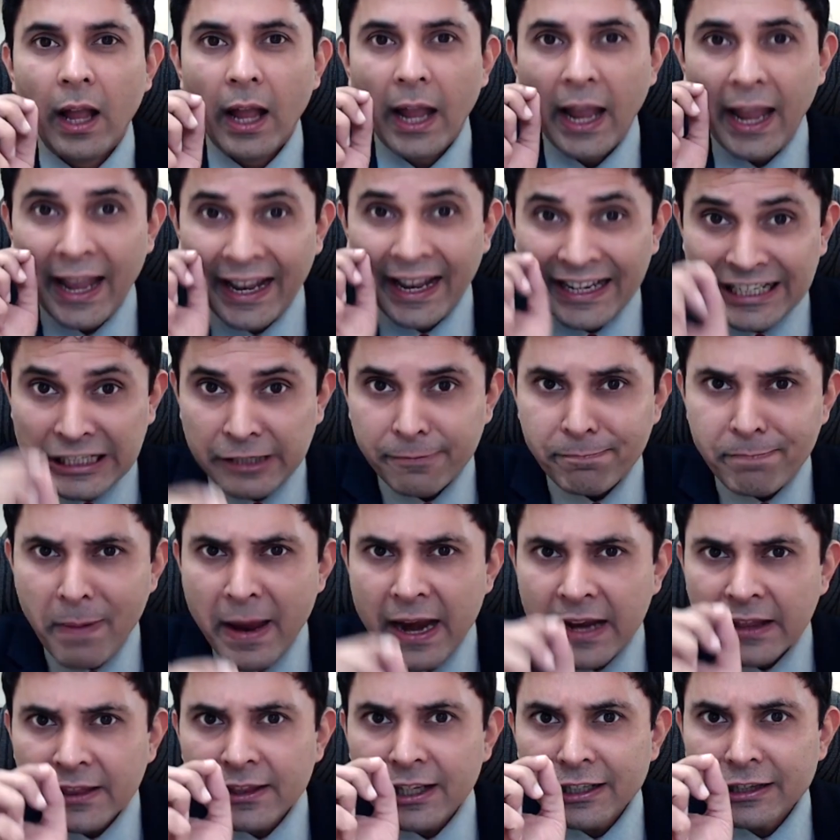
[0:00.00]

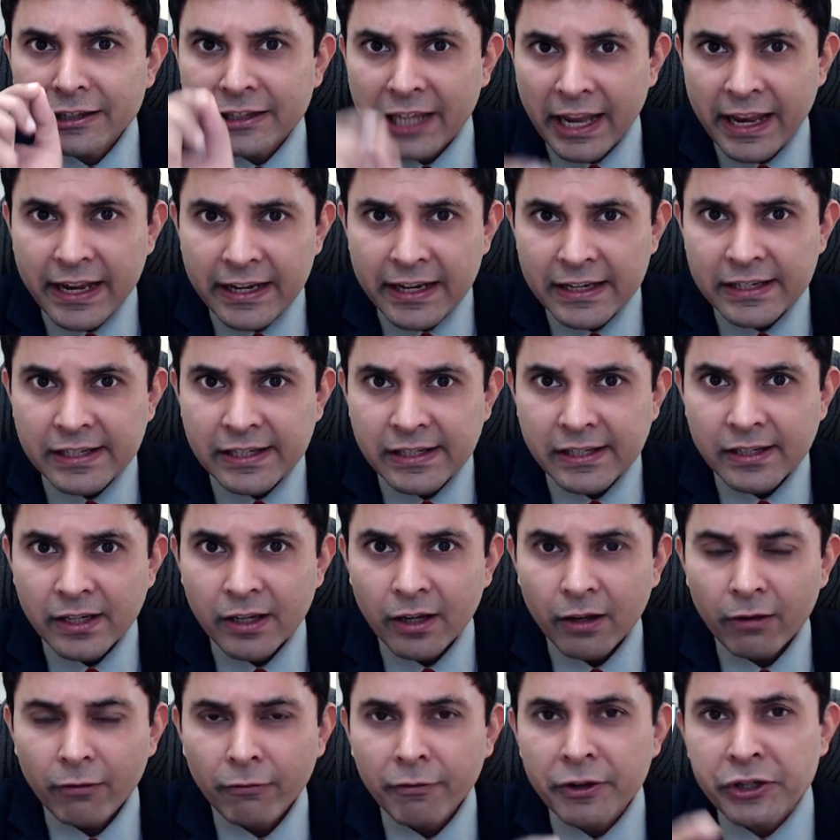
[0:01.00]
Expect the things
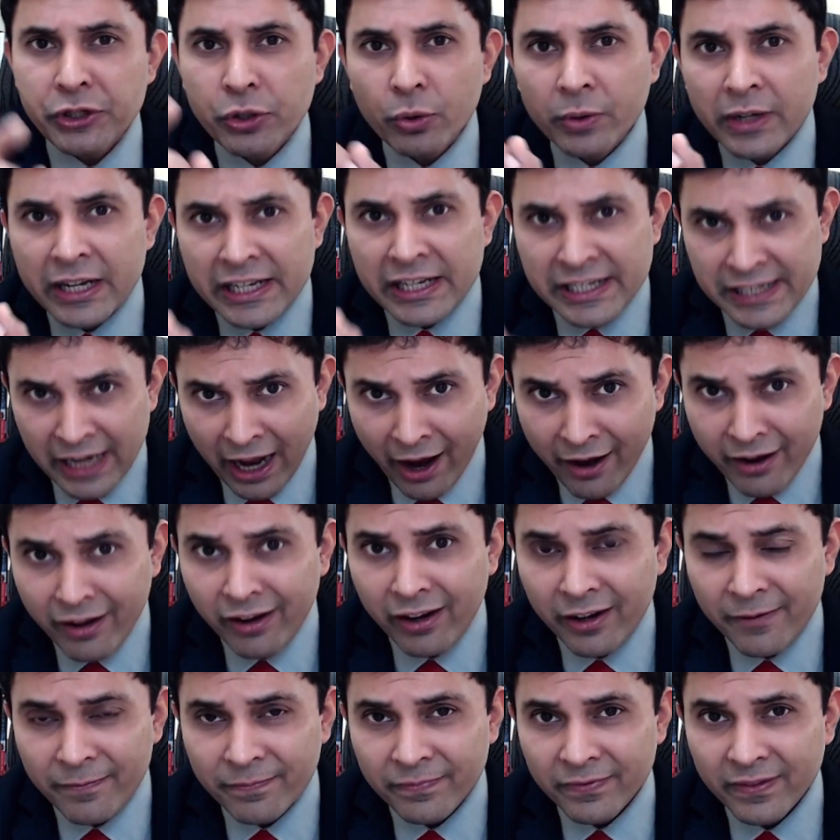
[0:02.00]
which you
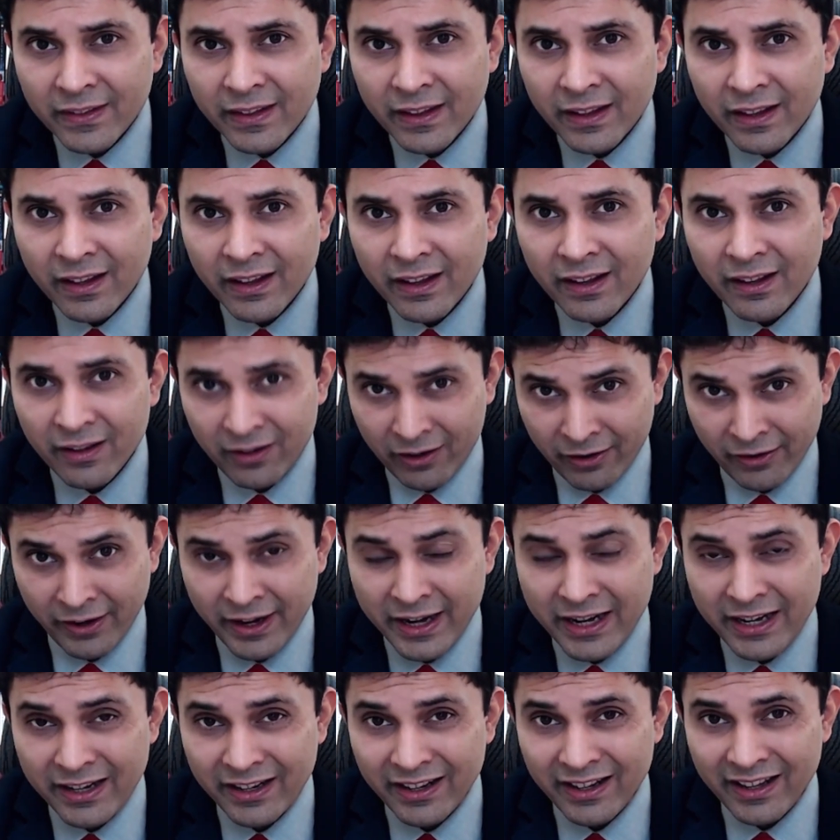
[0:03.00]
desire,
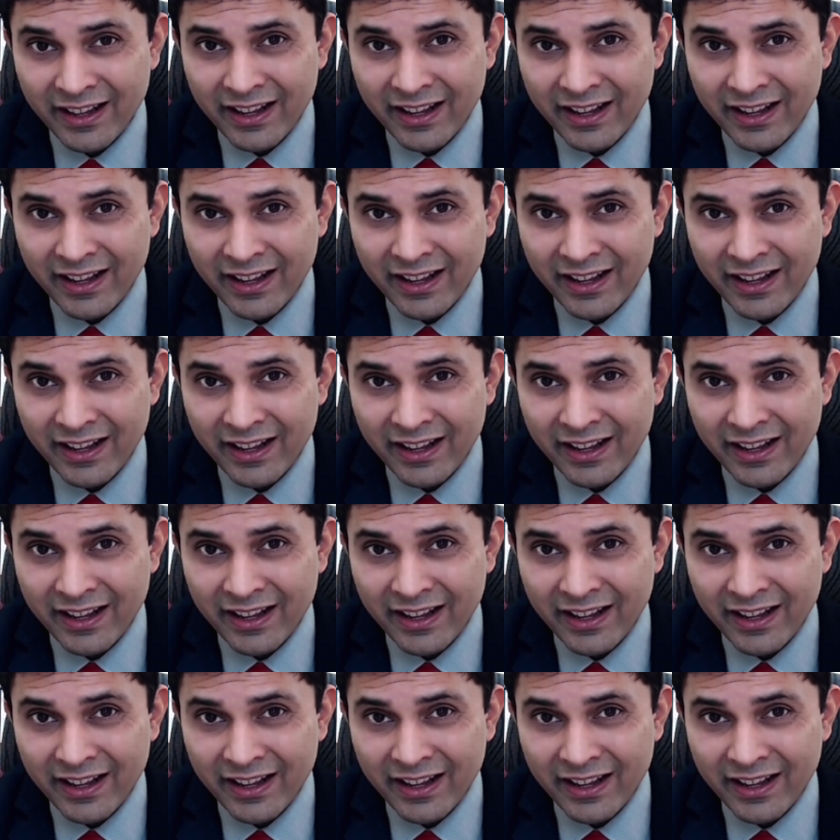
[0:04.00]
alright?